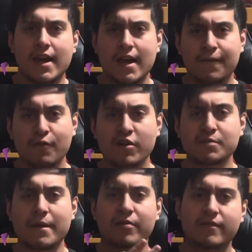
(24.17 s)
If you watched
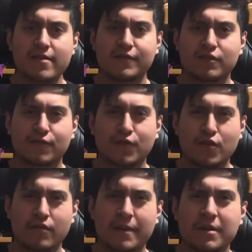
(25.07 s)
my previous
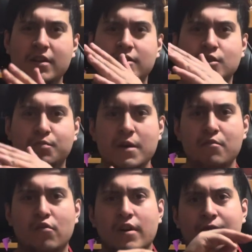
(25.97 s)
review, I'm going to
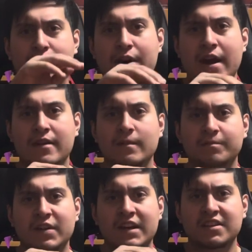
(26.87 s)
springboard off of that
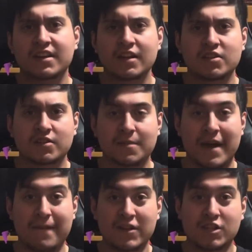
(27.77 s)
and actually get into some
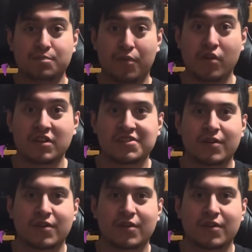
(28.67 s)
heavy spoilers.